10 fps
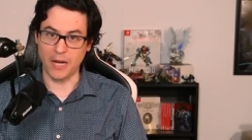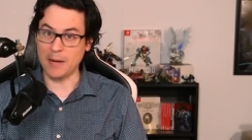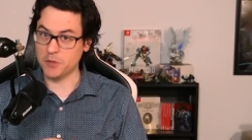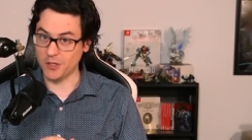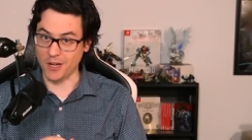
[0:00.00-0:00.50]

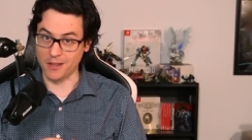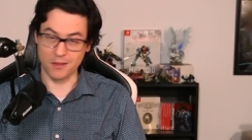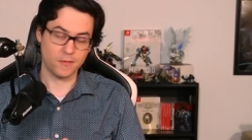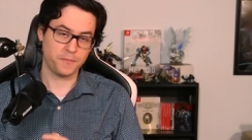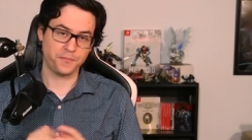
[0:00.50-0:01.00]
Aptonoth.
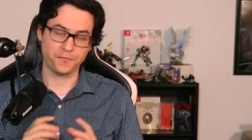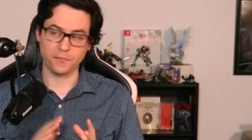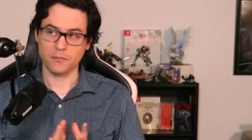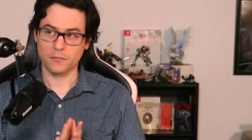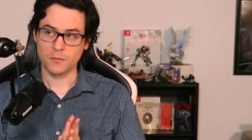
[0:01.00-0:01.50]

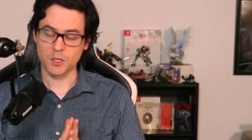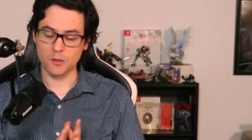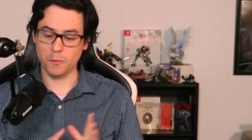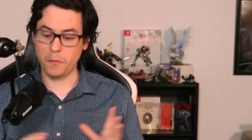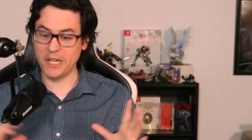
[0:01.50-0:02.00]

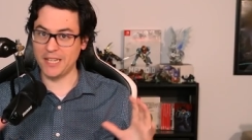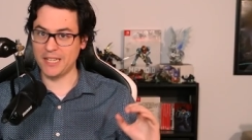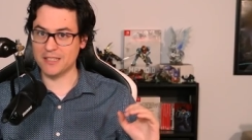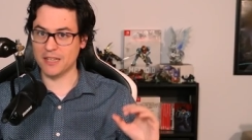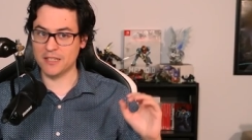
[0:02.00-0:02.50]
But
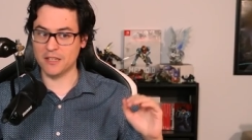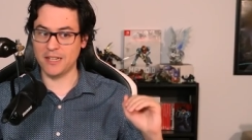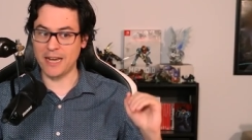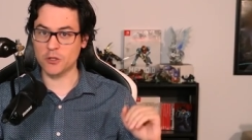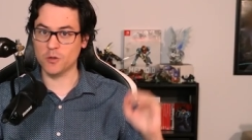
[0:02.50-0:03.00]
it's it's a
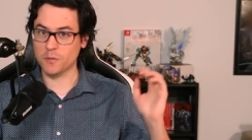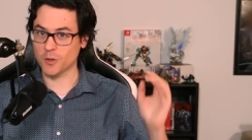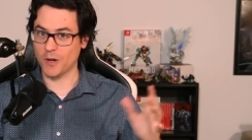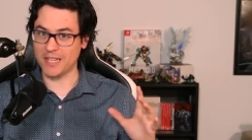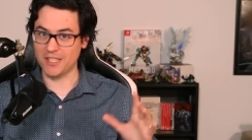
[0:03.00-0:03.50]
natural
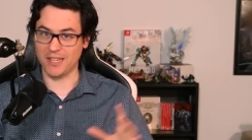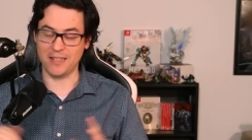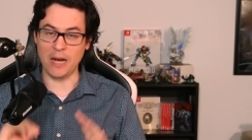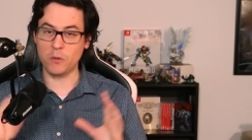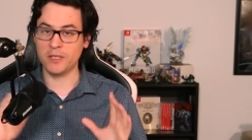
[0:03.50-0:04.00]
progression,
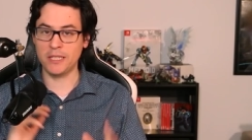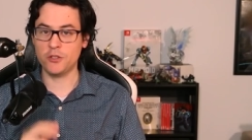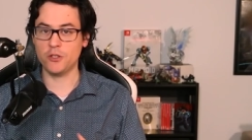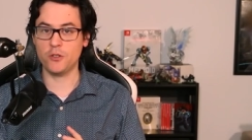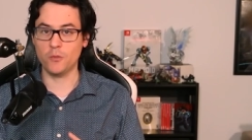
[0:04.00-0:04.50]
and that one
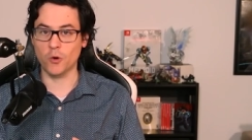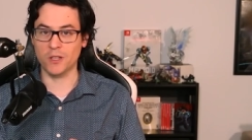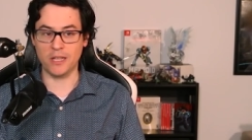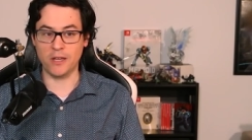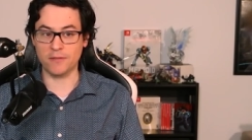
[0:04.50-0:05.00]
teaches you more
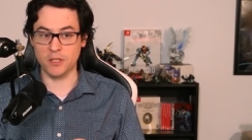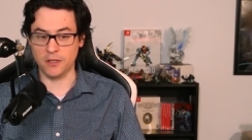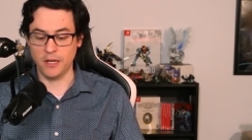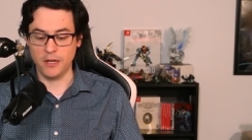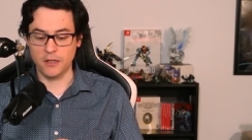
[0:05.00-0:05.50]
that you have
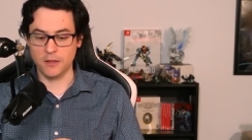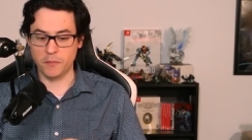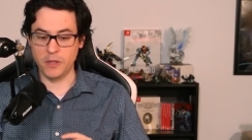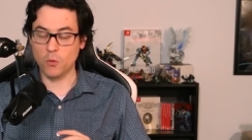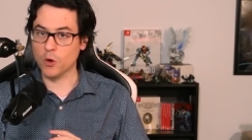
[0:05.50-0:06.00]
to
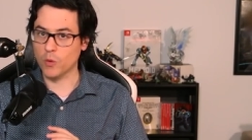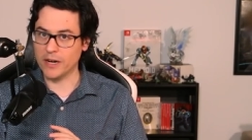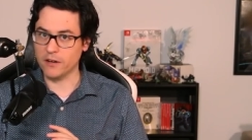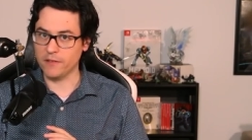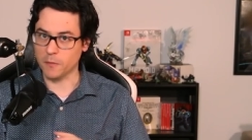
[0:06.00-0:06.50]
be more
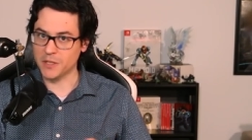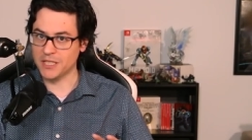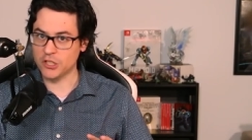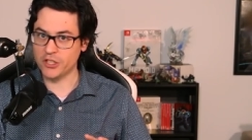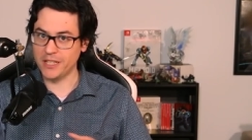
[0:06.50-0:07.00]
wary of your
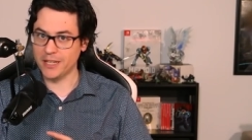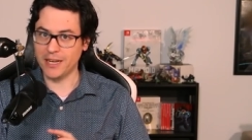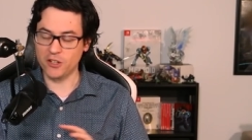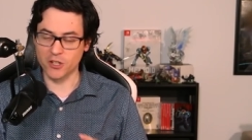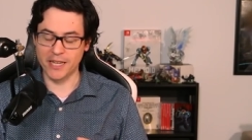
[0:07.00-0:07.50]
positioning
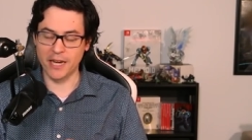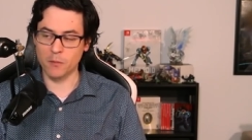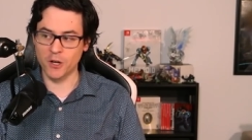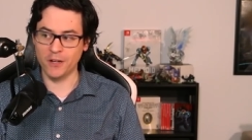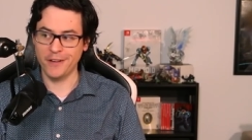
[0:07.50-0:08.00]
and your
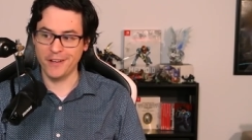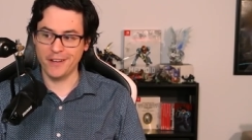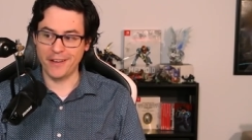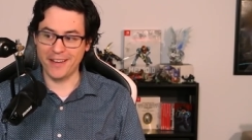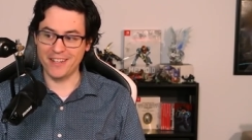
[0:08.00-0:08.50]
camera.
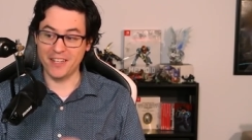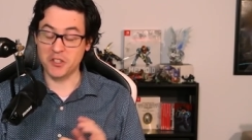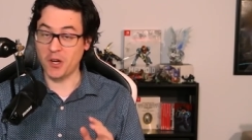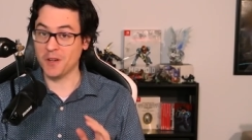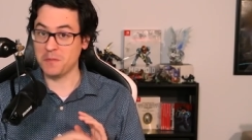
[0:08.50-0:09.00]
And it
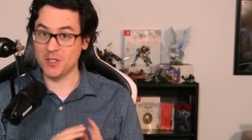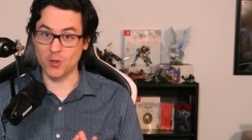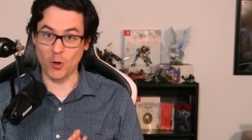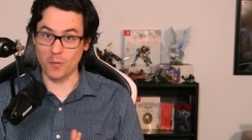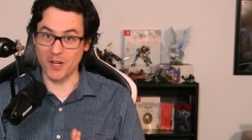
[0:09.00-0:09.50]
taught me
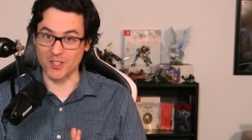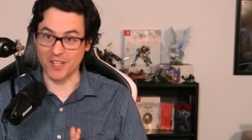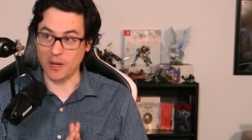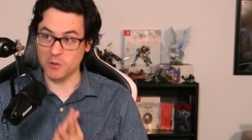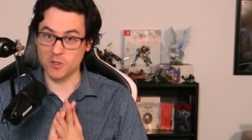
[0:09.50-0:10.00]
so much.
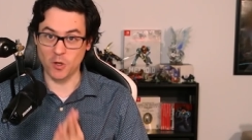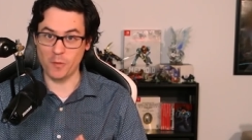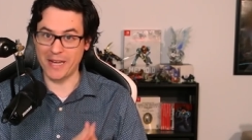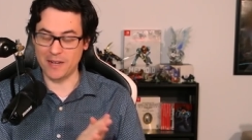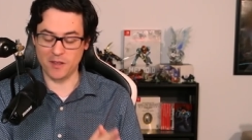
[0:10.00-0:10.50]
Like, I was so
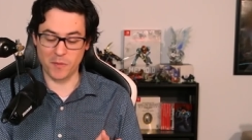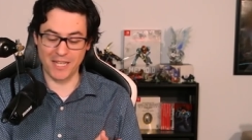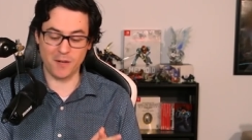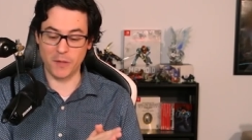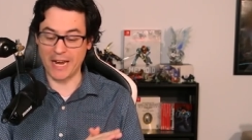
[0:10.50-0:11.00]
bad at the
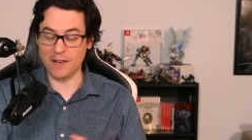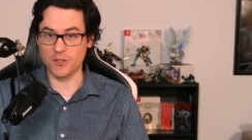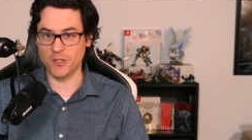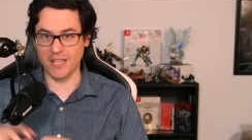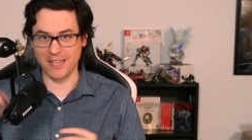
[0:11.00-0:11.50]
beginning, but
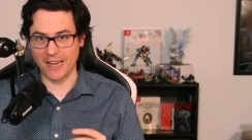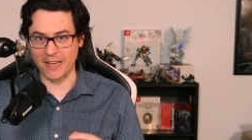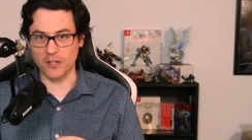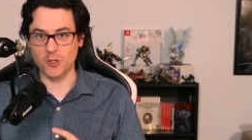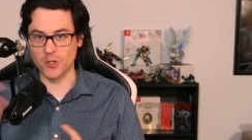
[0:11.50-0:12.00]
after like
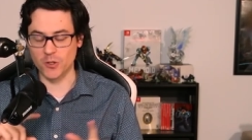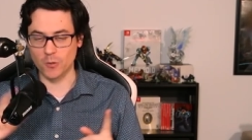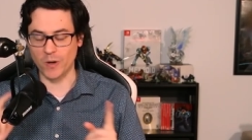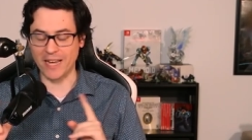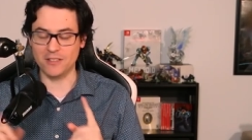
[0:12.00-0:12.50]
I
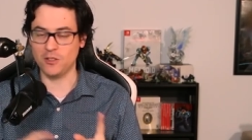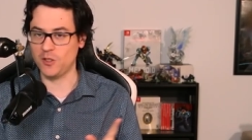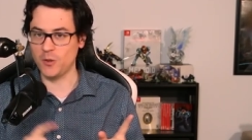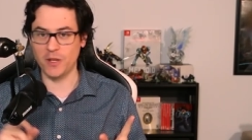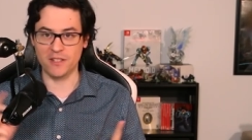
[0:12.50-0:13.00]
understood what I had to
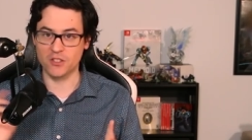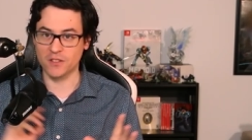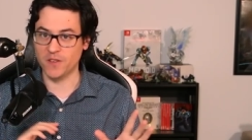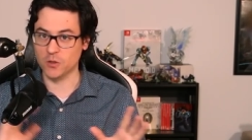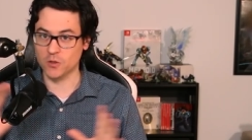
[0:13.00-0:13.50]
do, it
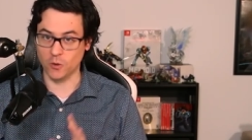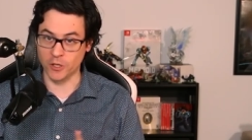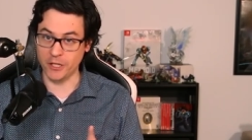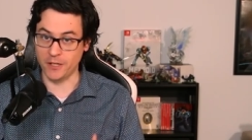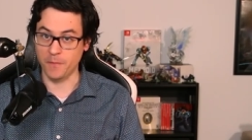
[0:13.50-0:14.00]
just felt so
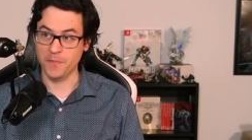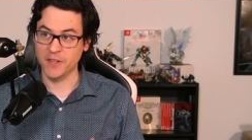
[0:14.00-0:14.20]
good.